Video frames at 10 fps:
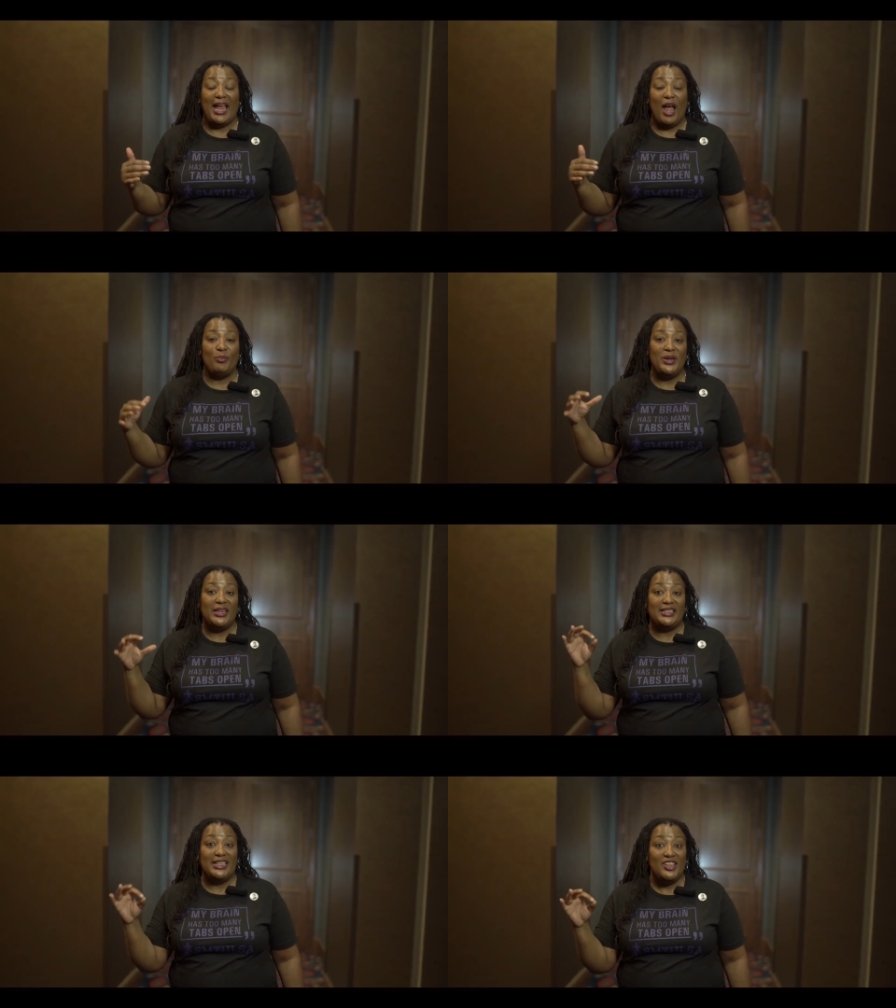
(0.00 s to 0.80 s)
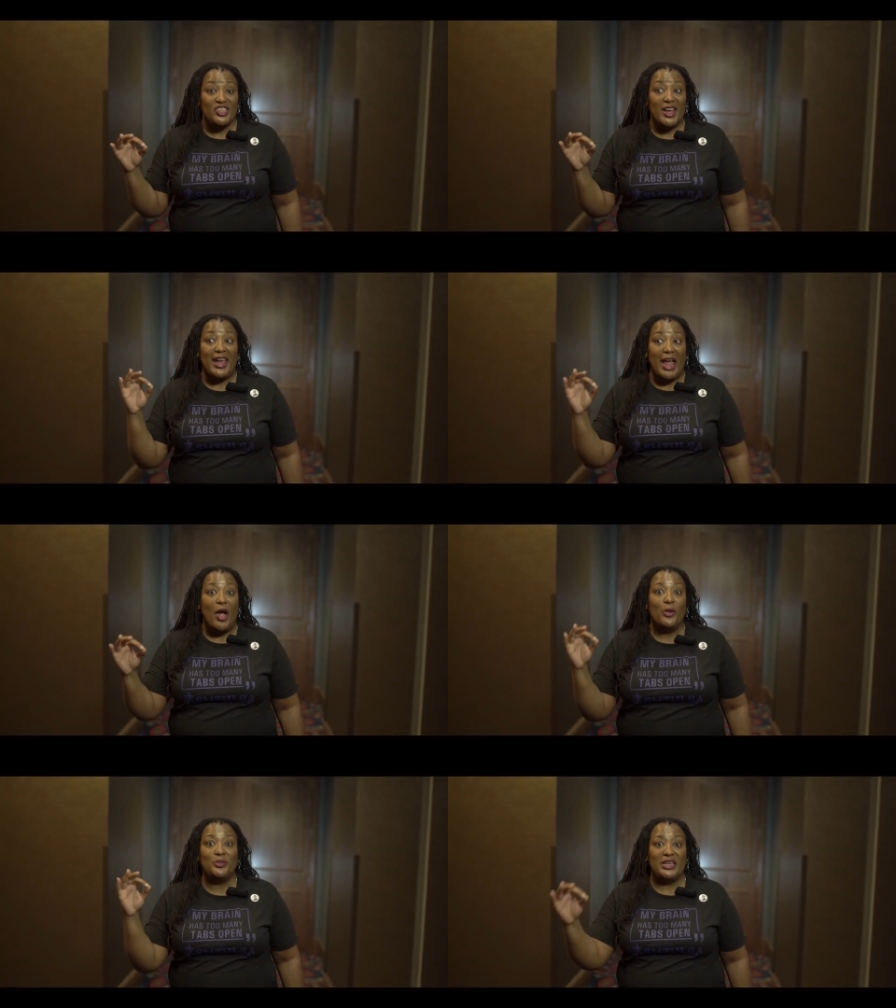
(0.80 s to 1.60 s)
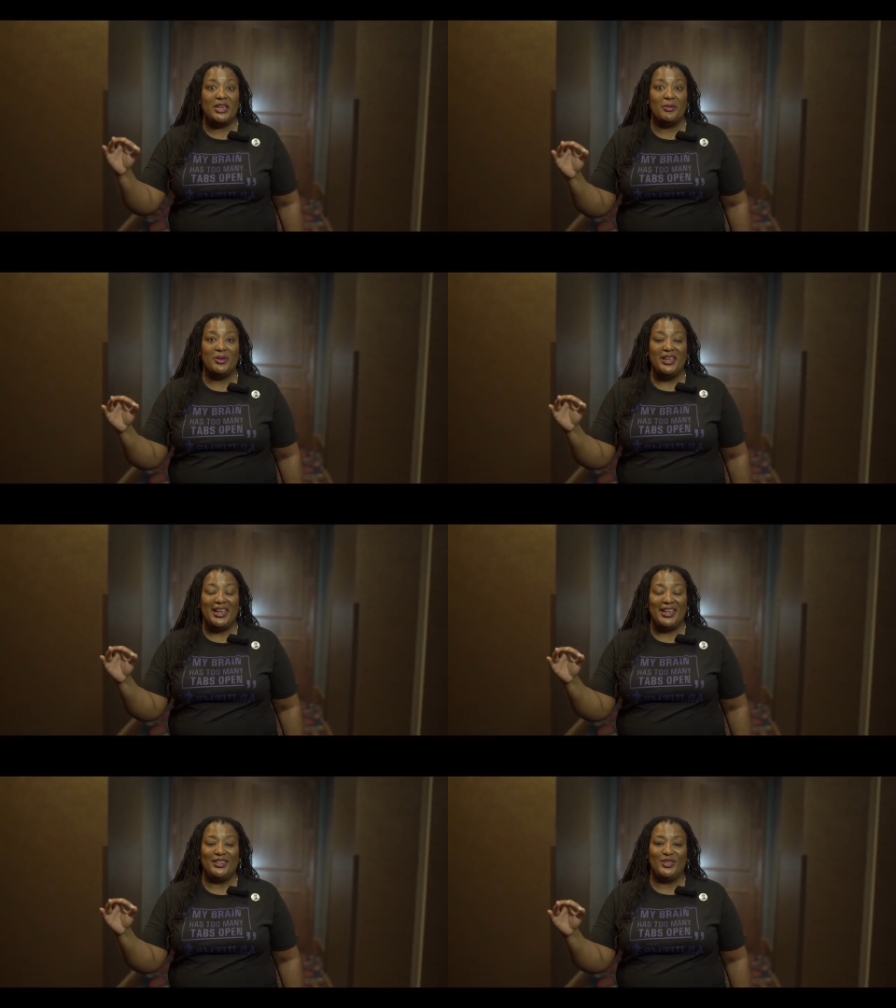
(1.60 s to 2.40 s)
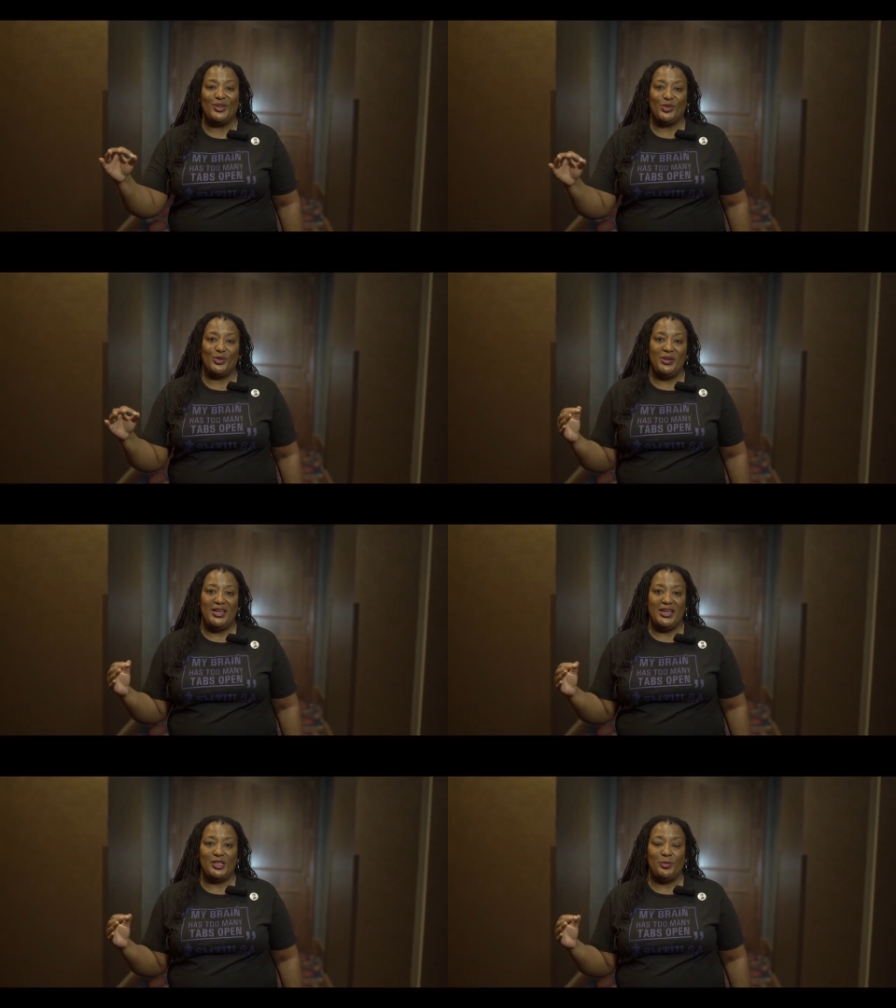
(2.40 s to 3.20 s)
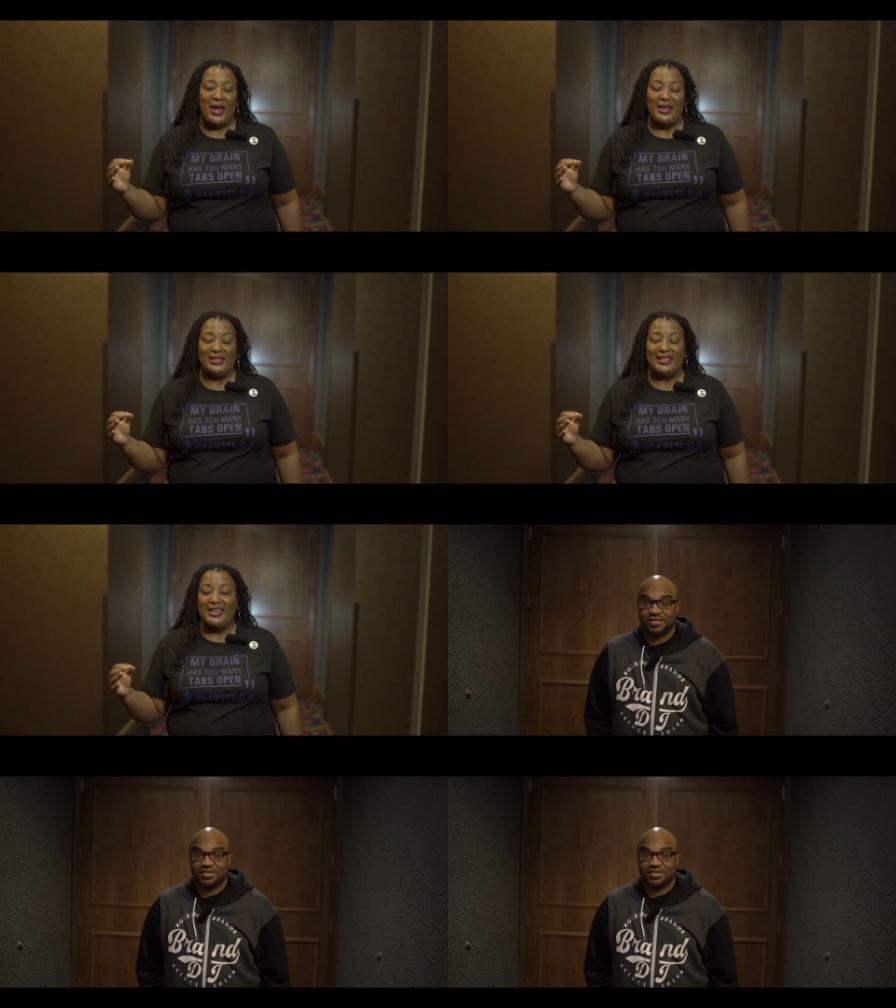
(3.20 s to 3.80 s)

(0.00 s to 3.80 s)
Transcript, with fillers: and how being a DJ helped him in the social media space.